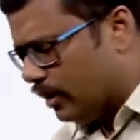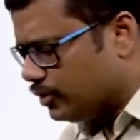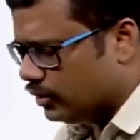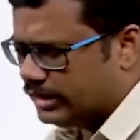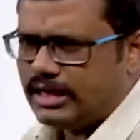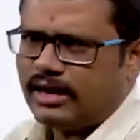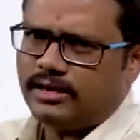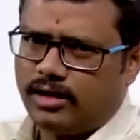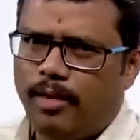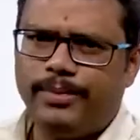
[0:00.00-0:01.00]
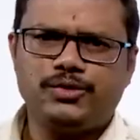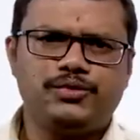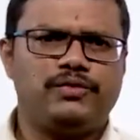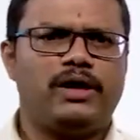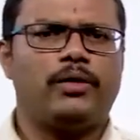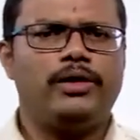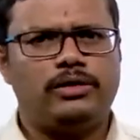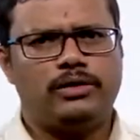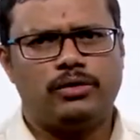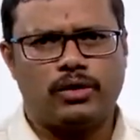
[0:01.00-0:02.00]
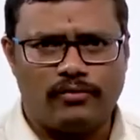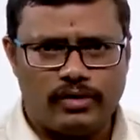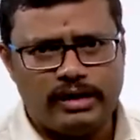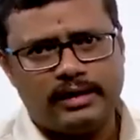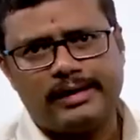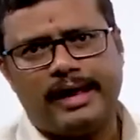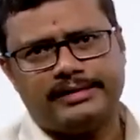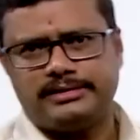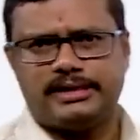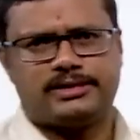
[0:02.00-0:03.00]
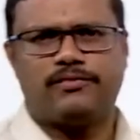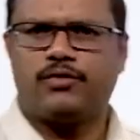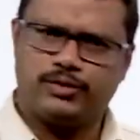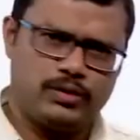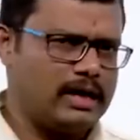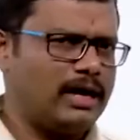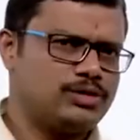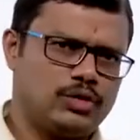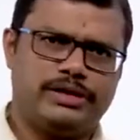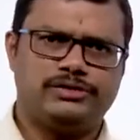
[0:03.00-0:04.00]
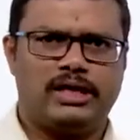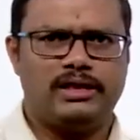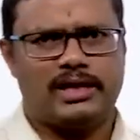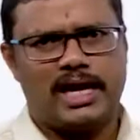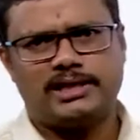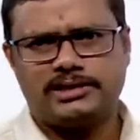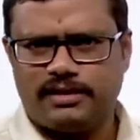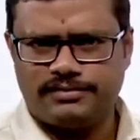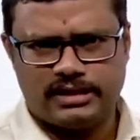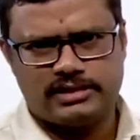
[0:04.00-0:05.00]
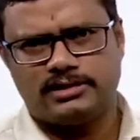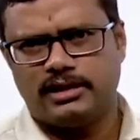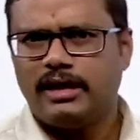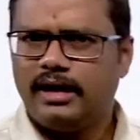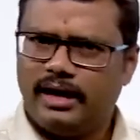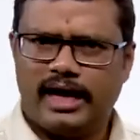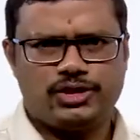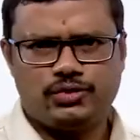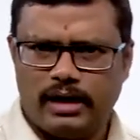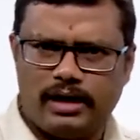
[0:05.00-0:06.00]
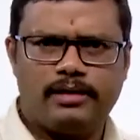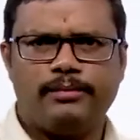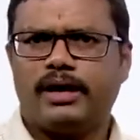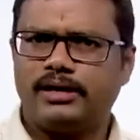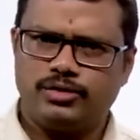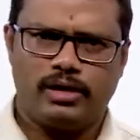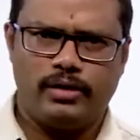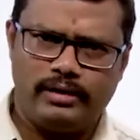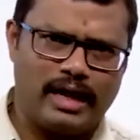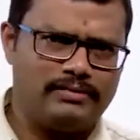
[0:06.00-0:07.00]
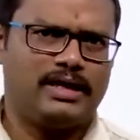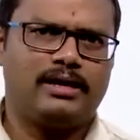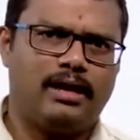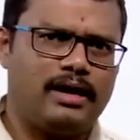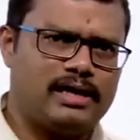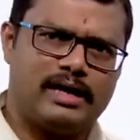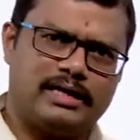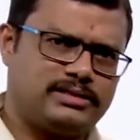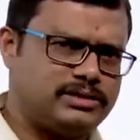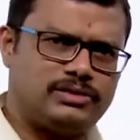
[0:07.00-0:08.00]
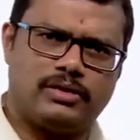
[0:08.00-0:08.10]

So, these are the topics which we are going to cover in class 6. Of course, you can also enjoy the classes of 6th as well, because you are going to have the recorded classes.